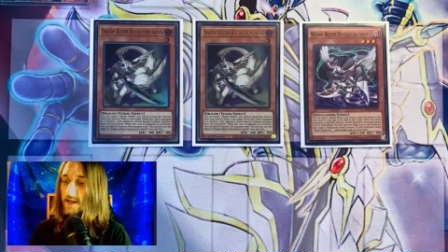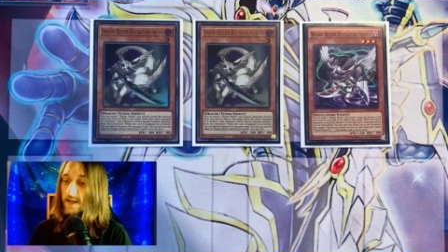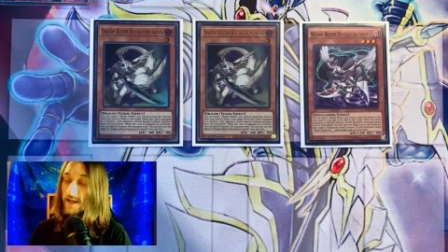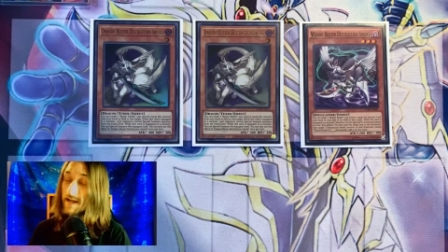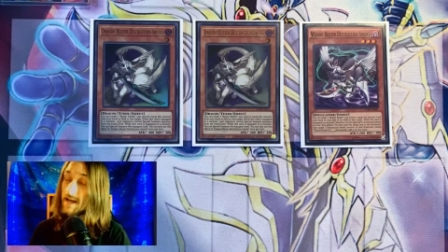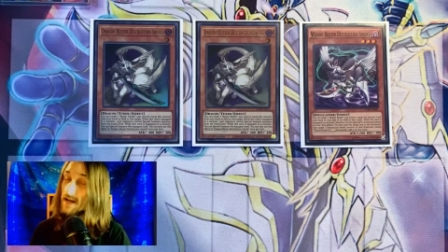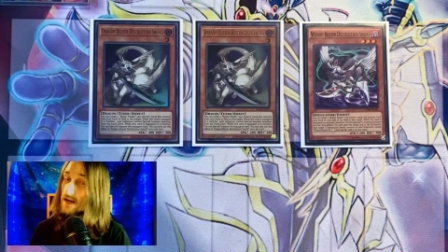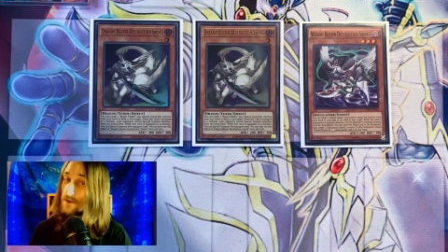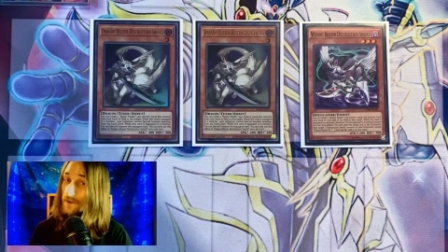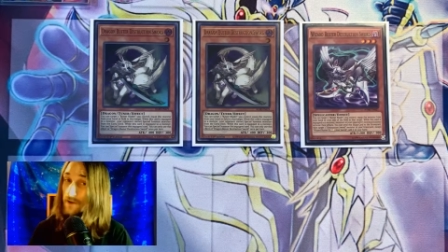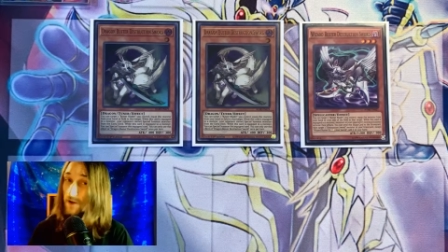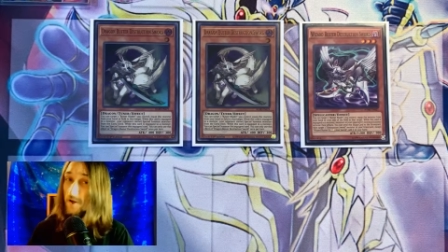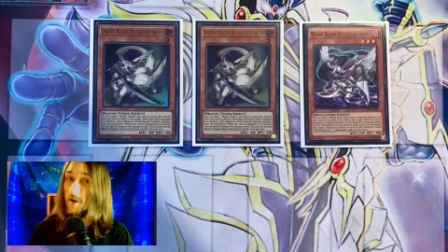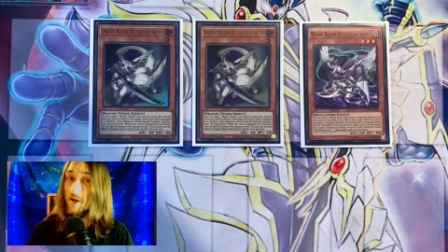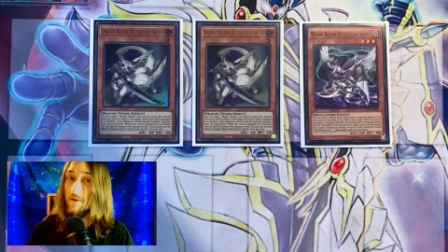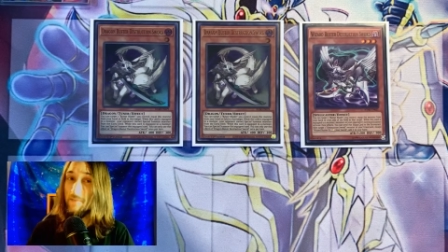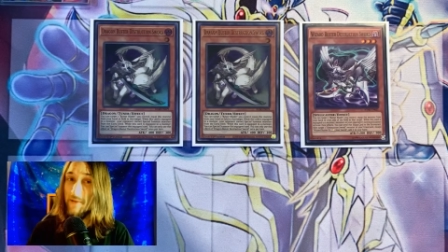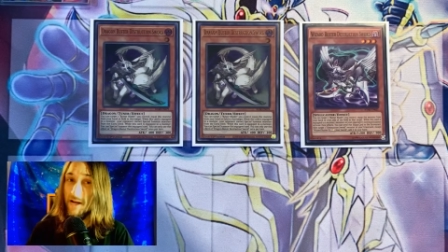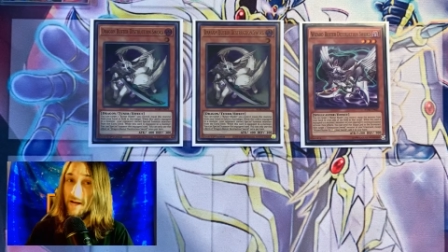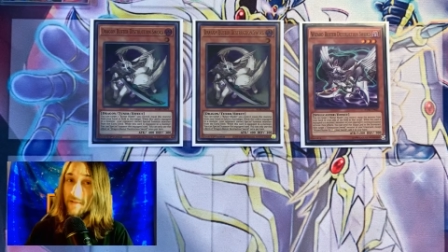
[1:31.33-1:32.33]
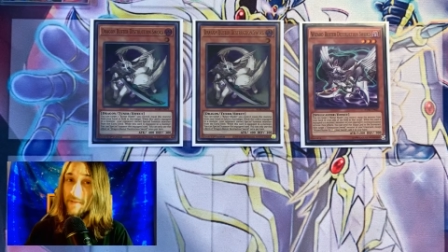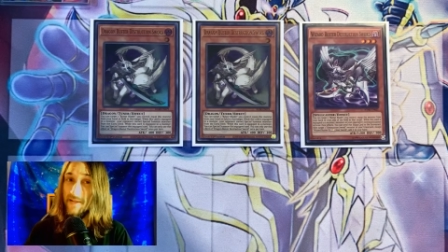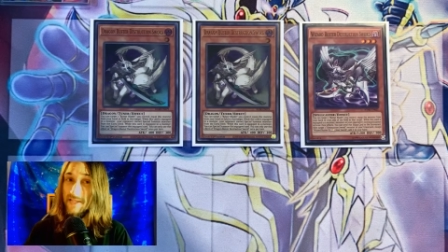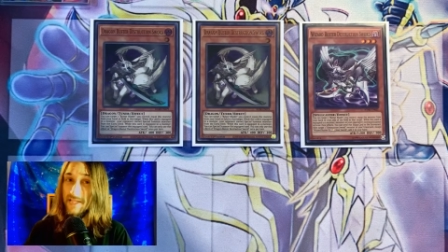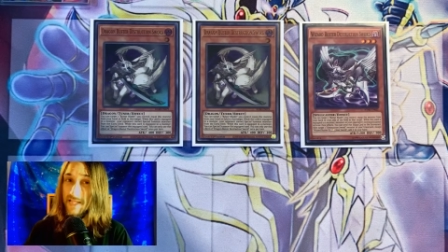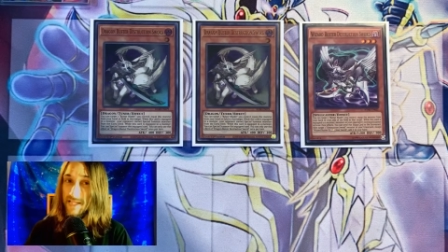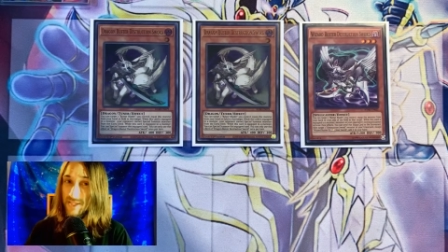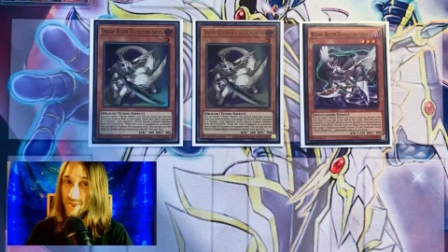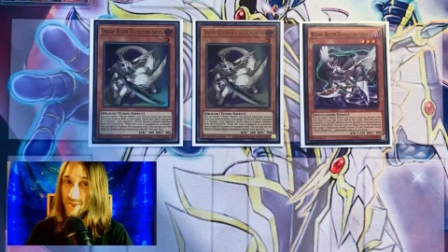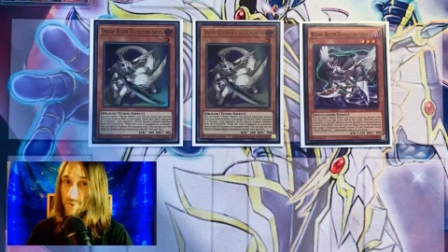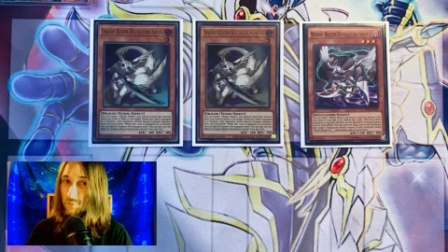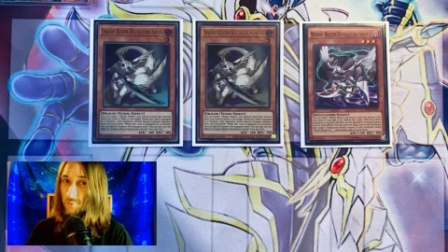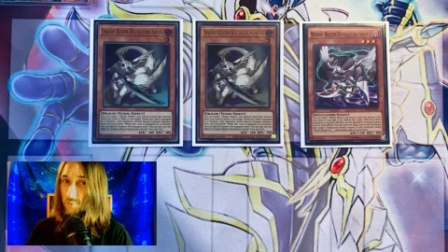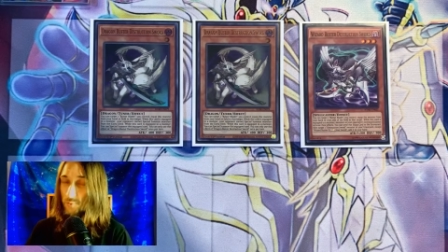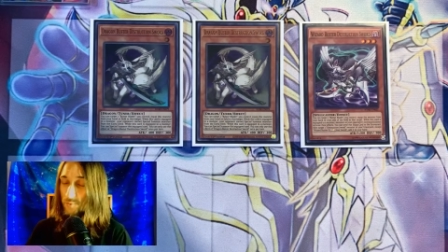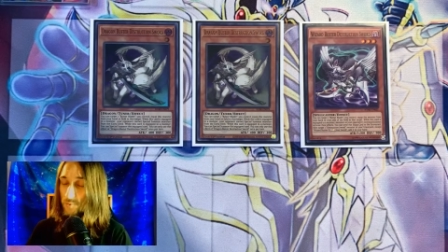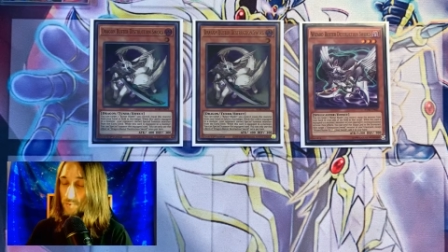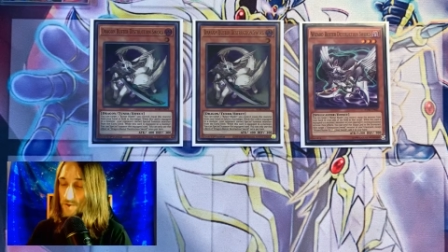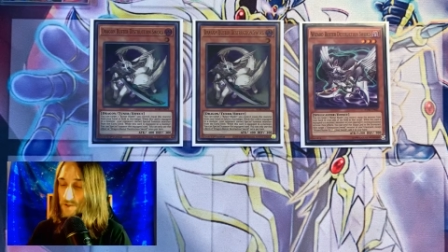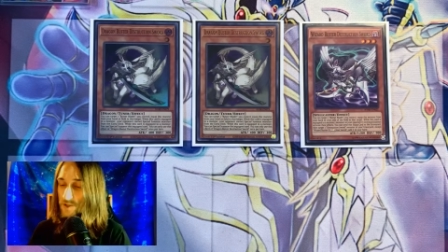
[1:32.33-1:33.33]
And in the current meta, that's actually
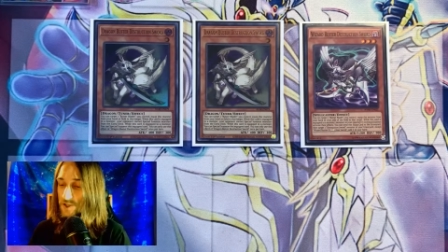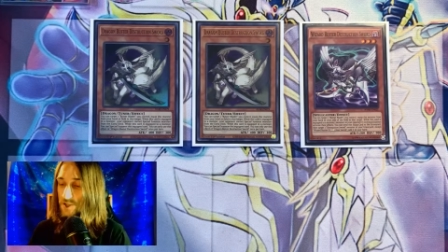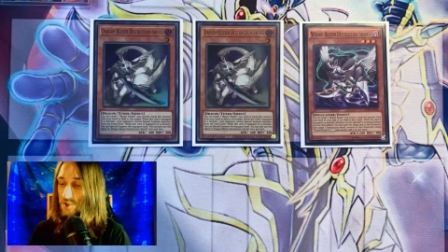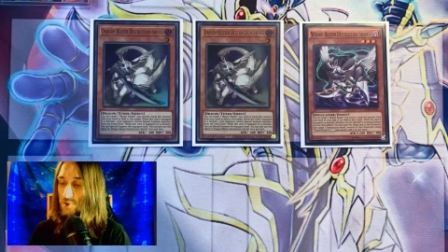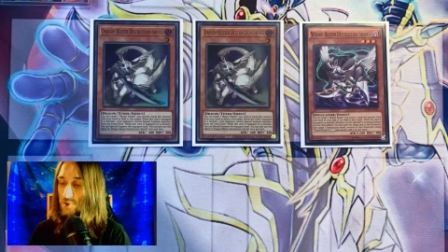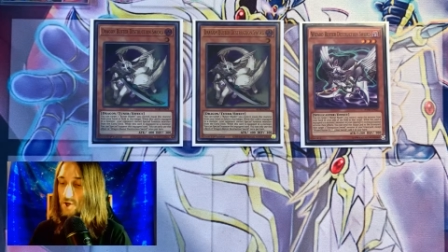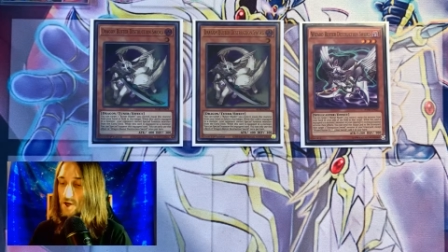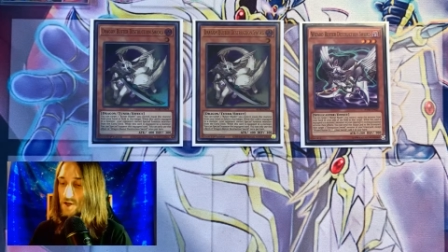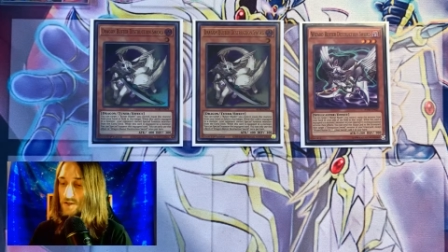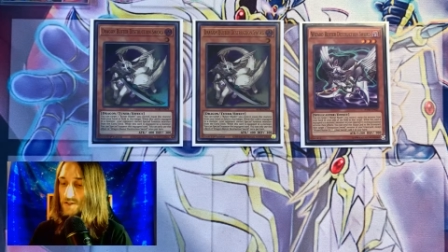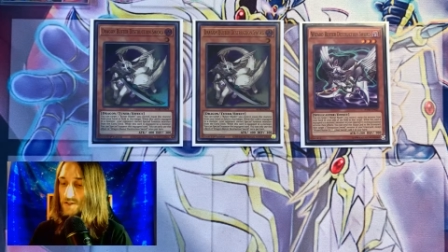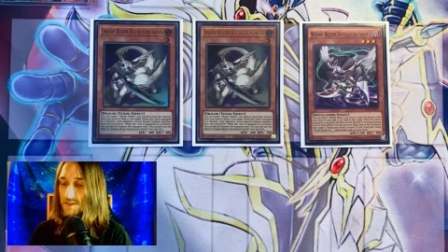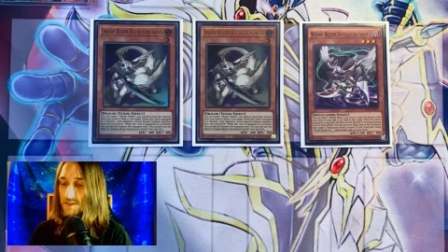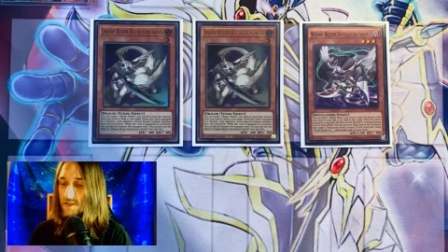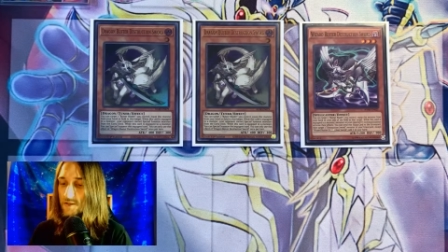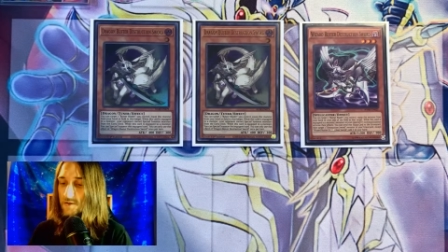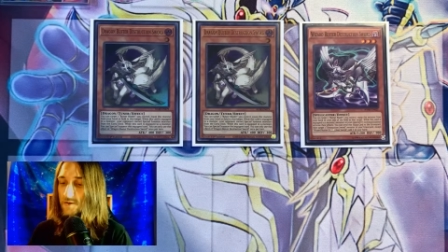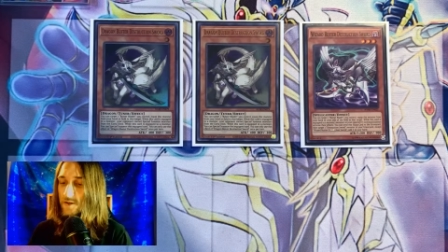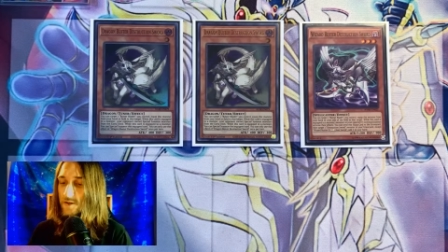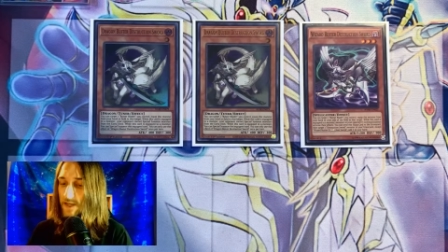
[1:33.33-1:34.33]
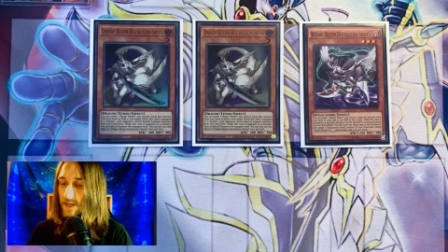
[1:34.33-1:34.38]
really strong, so